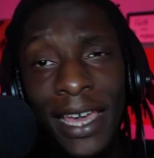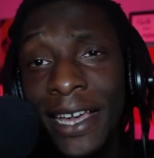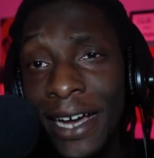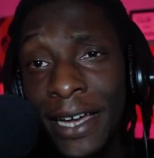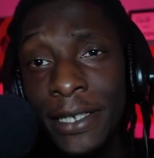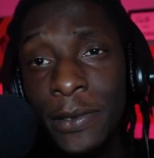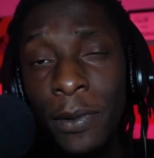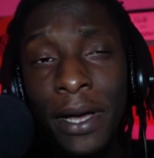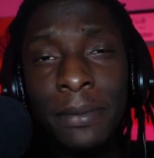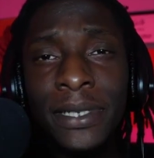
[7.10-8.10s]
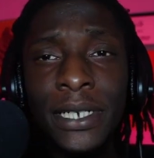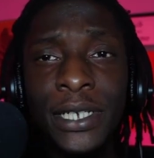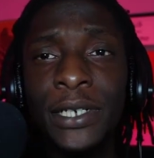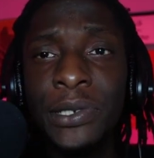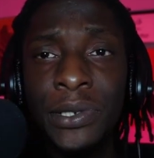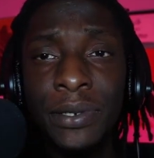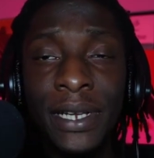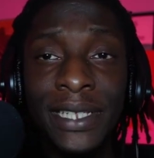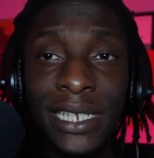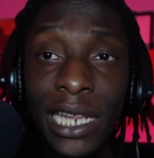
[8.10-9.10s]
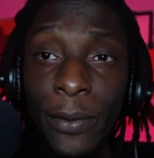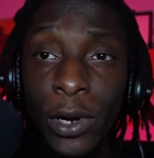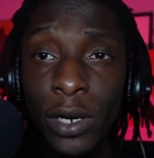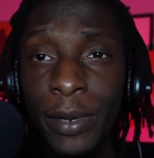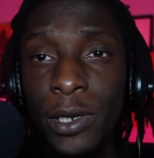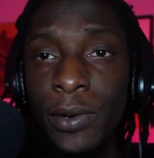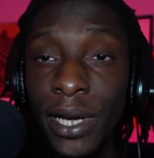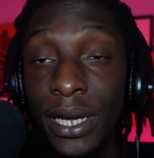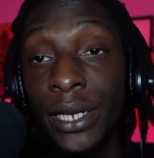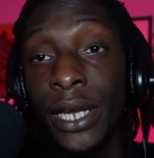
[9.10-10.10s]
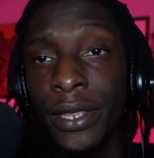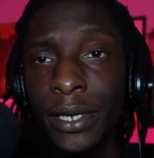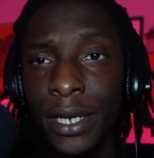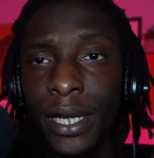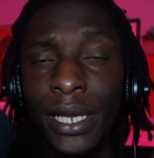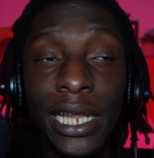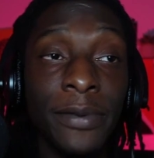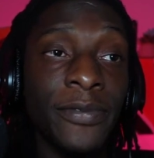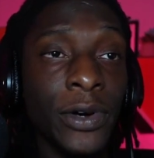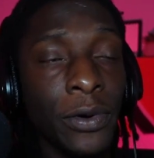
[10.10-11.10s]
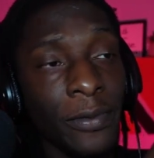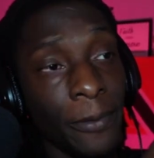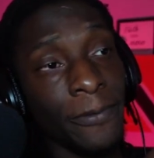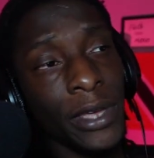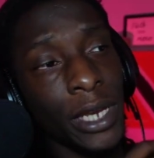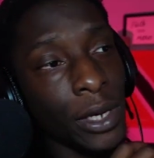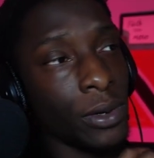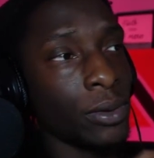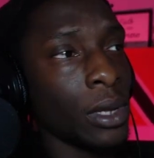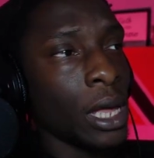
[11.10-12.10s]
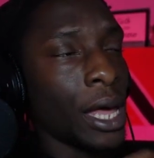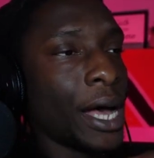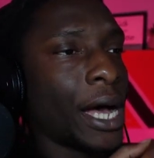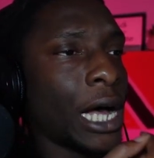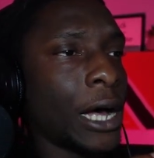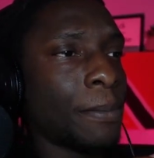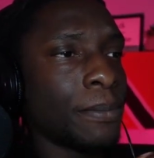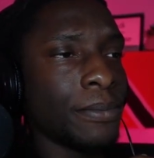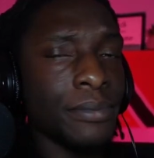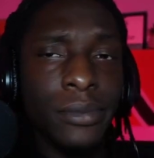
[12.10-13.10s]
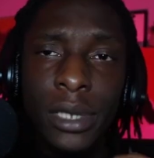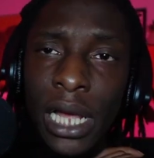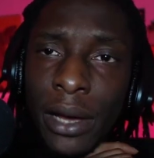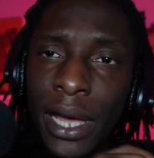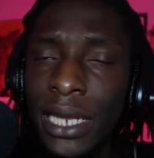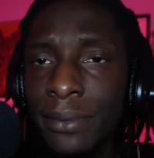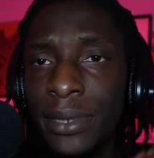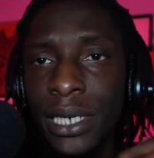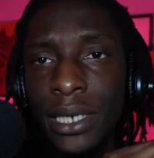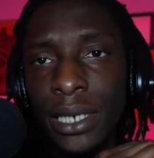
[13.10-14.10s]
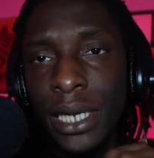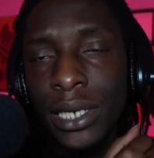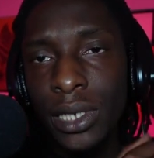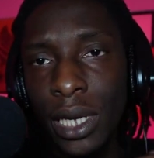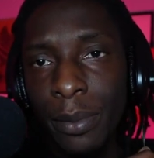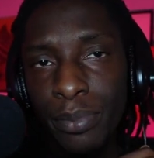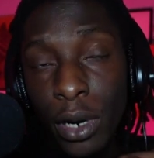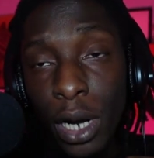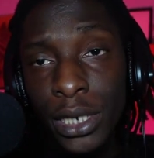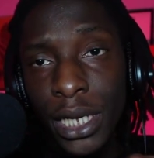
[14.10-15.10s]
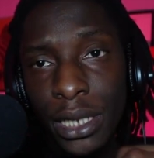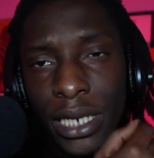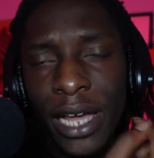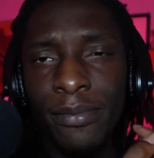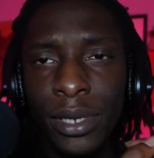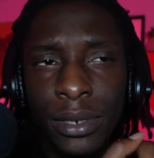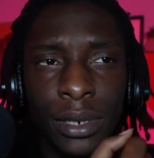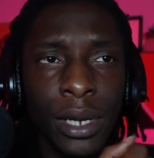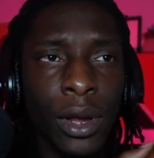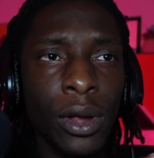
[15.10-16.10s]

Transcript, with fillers: Hey guys, welcome to the Chill Zone, and today we're going to be doing another Lympo video. Um, now, LMT is a project that I've been